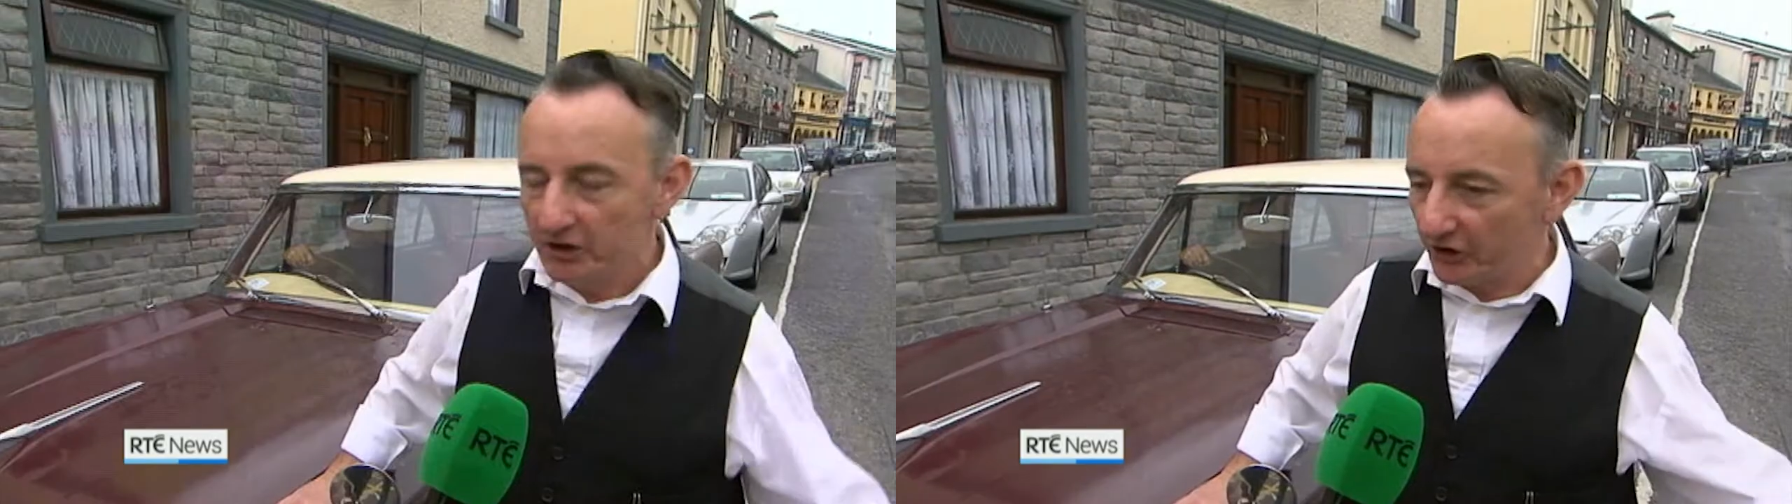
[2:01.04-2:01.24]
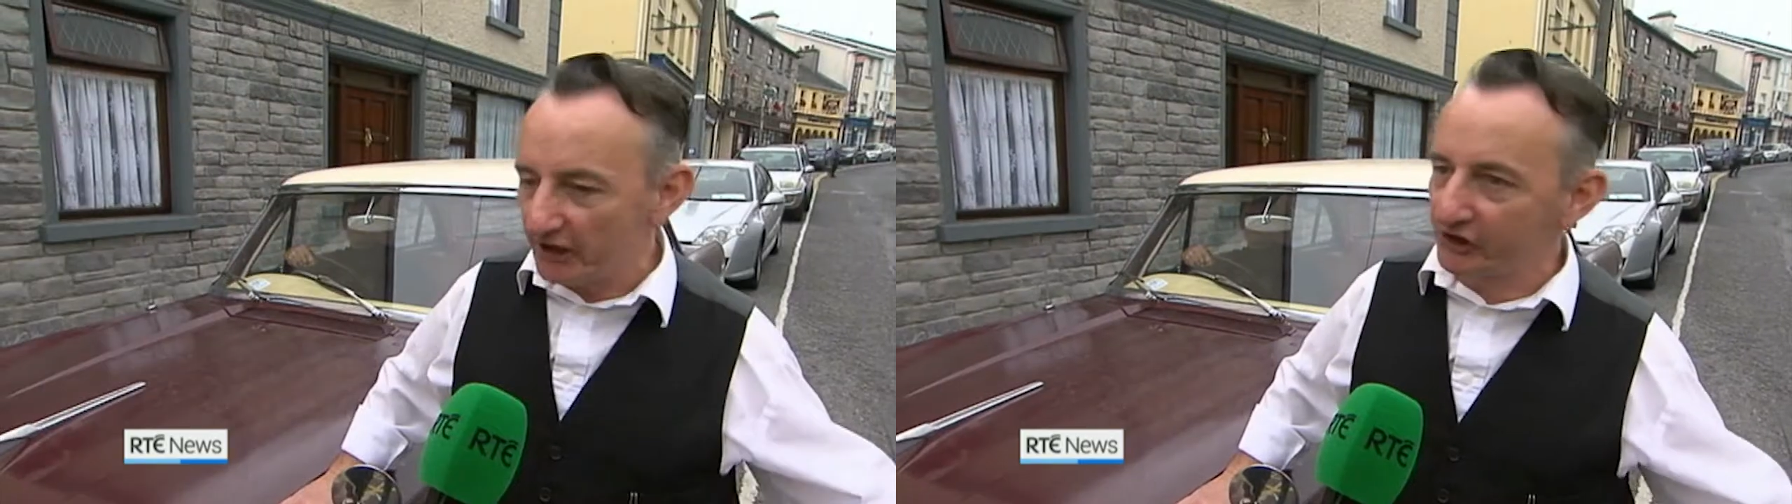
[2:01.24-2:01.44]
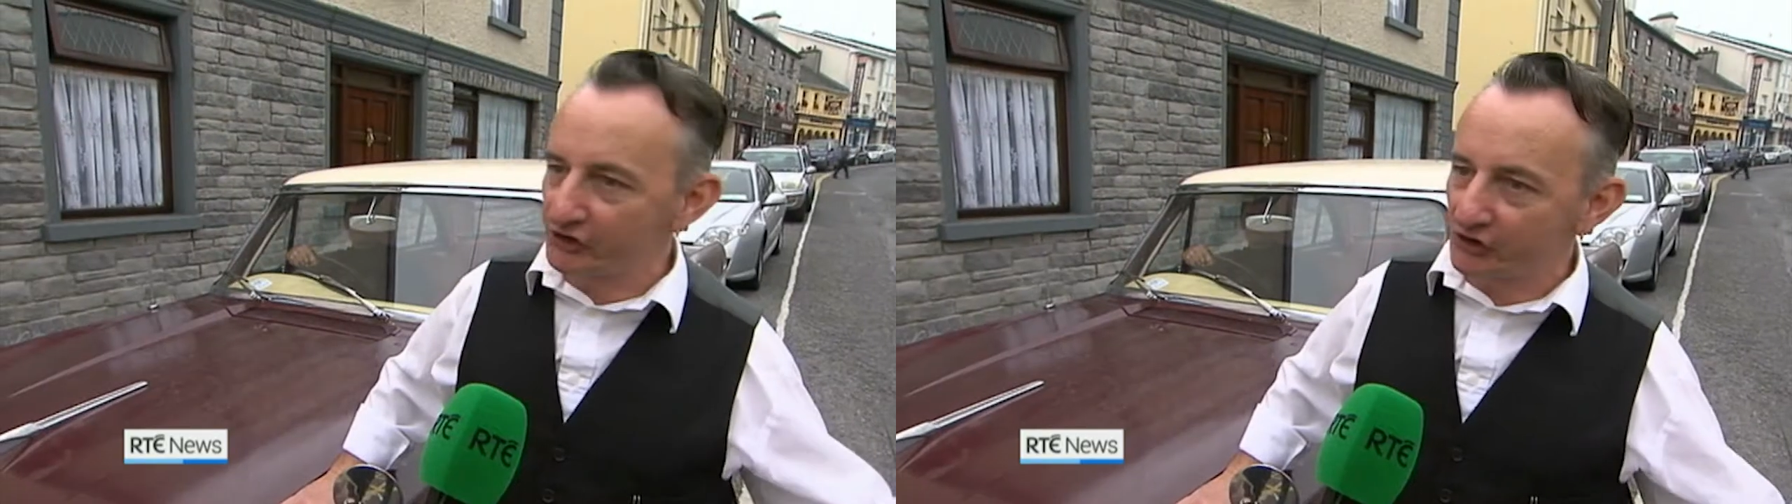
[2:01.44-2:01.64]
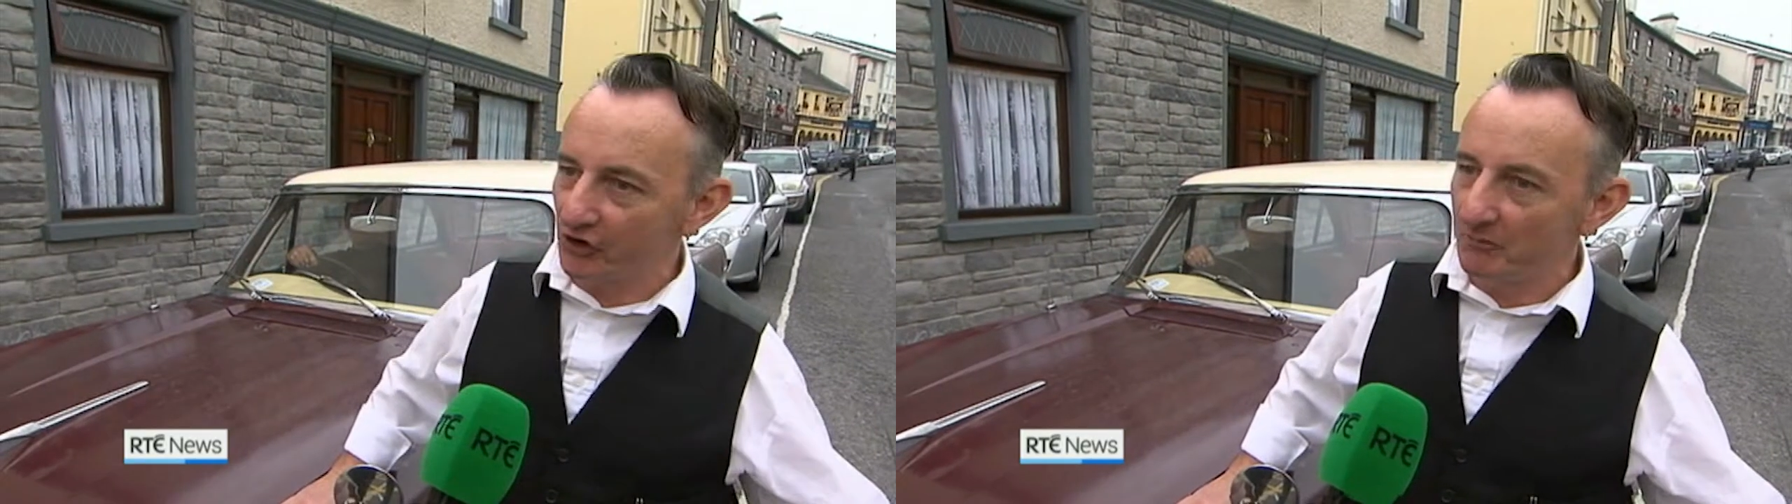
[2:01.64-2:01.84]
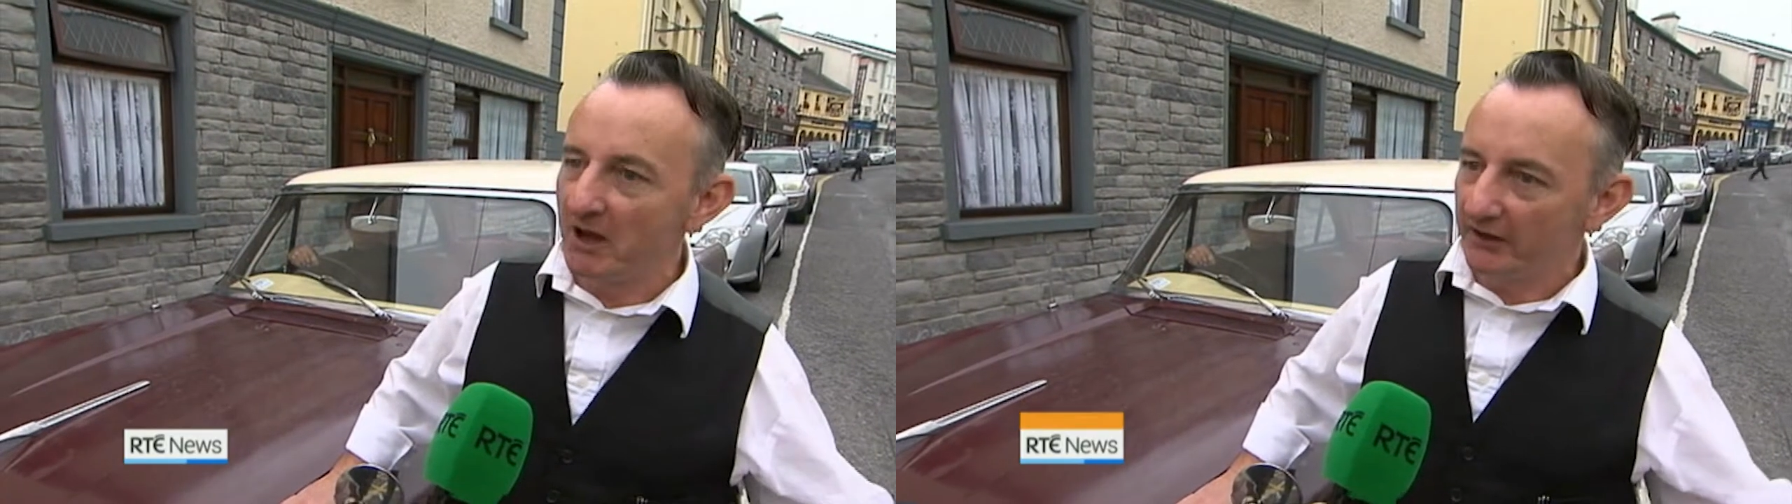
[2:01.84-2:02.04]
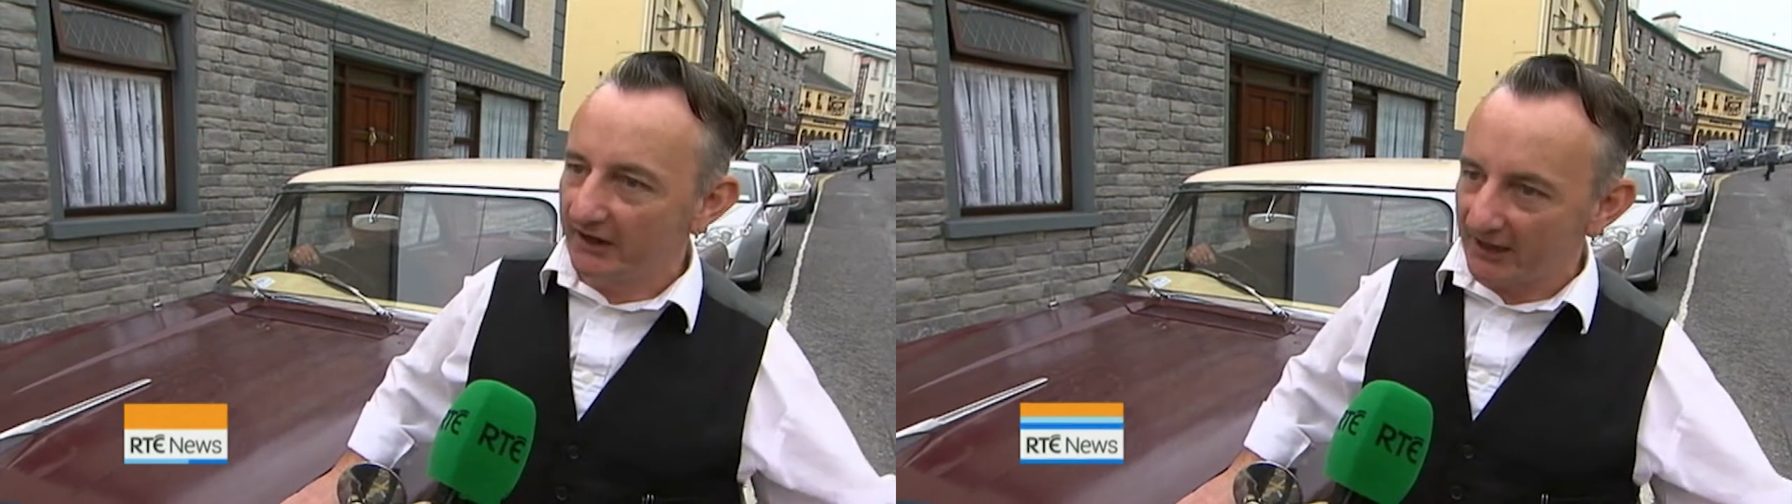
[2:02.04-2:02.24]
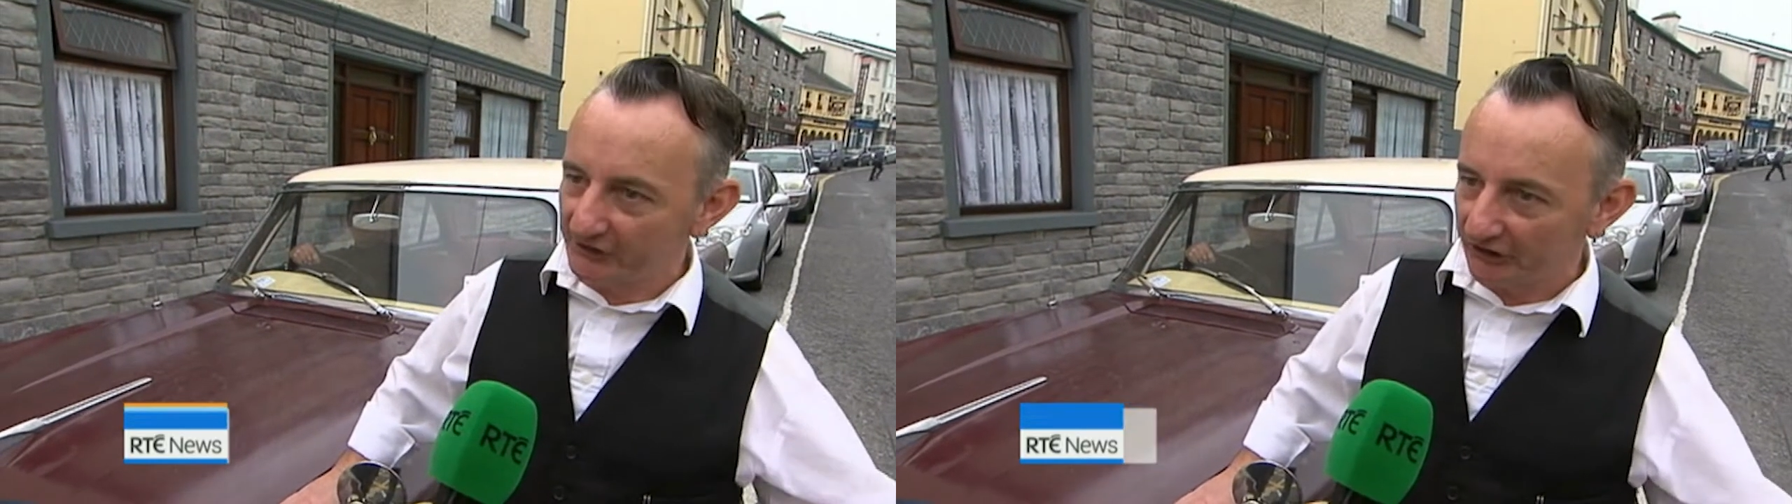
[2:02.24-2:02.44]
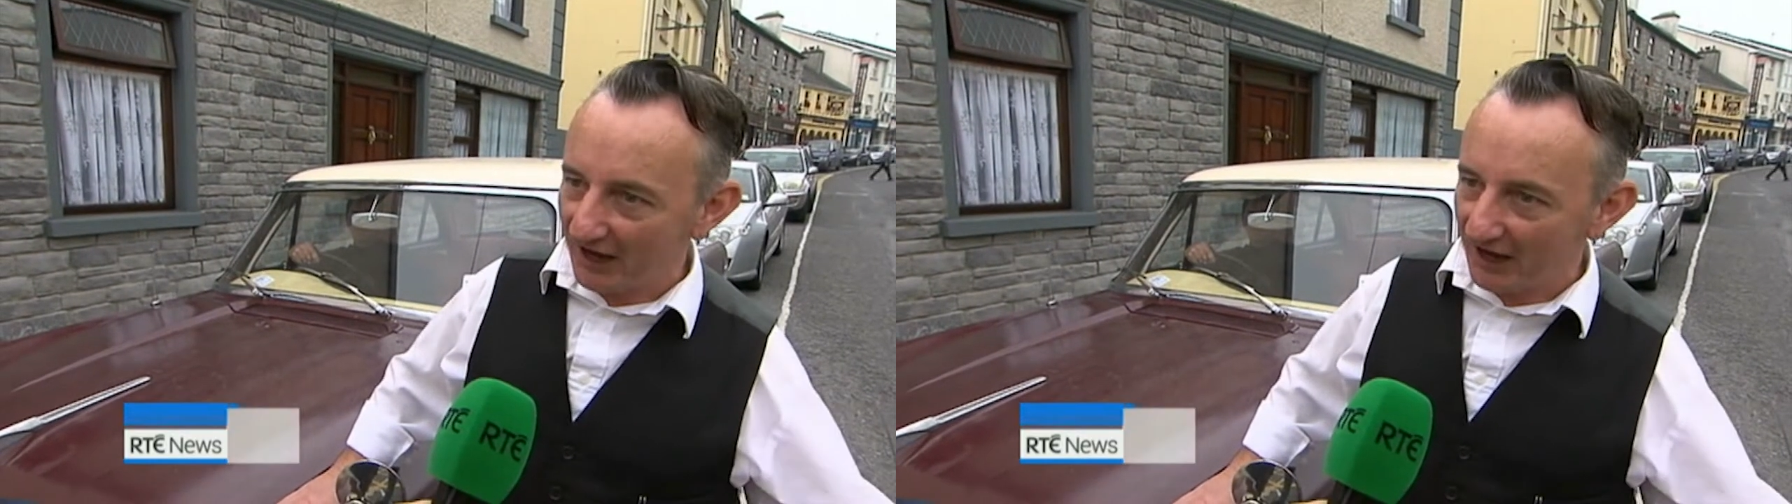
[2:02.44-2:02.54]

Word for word: So this is Tuam. The kids are